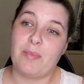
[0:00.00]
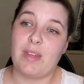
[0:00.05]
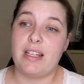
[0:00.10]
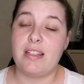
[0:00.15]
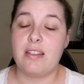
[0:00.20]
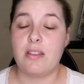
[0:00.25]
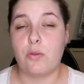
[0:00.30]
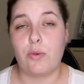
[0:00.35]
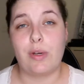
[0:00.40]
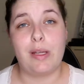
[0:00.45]

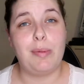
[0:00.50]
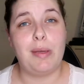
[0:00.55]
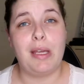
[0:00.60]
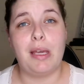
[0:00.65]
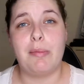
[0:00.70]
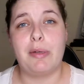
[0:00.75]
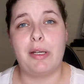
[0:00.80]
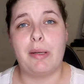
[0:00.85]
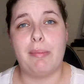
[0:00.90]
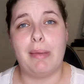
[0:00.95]
It's 3
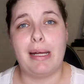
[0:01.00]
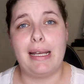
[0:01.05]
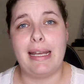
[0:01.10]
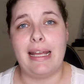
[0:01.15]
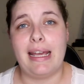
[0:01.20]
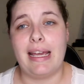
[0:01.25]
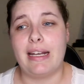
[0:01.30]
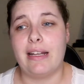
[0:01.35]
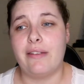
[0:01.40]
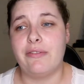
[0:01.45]
p.m. on a
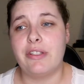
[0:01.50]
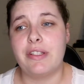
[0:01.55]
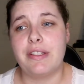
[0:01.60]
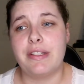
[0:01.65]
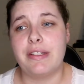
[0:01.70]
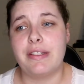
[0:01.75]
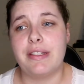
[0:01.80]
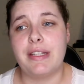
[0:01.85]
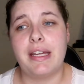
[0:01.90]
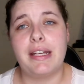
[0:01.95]
Monday and I've just
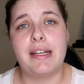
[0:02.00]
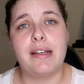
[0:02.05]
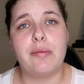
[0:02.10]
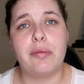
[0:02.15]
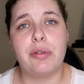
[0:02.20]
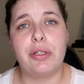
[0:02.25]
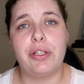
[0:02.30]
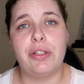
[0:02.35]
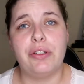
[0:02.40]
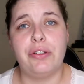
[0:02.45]
decided
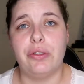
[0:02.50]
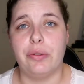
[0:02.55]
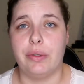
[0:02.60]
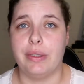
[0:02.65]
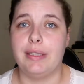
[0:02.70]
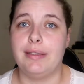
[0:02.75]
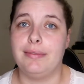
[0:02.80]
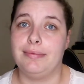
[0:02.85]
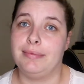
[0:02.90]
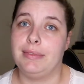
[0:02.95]
I'm gonna do
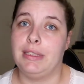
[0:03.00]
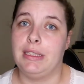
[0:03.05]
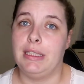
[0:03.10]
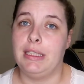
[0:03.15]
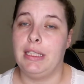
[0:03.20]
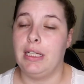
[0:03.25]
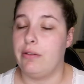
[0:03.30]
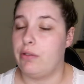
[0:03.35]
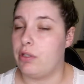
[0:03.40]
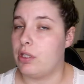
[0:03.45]
it.
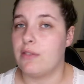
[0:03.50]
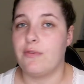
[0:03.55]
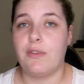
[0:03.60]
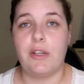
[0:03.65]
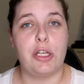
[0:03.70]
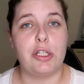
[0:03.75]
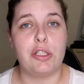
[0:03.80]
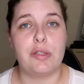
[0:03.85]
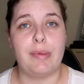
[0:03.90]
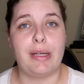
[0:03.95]
Just
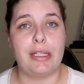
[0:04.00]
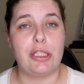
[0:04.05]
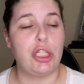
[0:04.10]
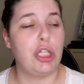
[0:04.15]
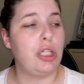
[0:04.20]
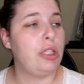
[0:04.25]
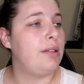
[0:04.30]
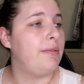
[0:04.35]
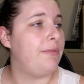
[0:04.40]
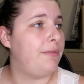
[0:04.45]
finished my
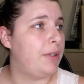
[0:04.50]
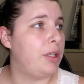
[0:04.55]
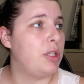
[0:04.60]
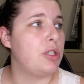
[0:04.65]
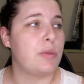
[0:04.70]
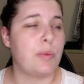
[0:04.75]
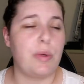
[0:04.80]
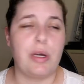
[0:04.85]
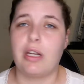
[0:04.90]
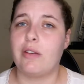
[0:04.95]
shoot and
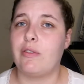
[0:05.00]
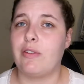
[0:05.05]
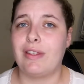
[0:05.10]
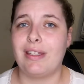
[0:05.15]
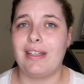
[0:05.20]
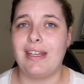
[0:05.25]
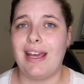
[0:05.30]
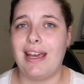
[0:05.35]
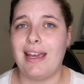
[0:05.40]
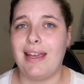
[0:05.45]
finished work for
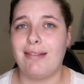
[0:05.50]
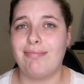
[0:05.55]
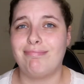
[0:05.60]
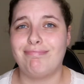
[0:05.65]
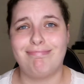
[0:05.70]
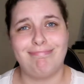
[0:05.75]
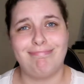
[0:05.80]
the day.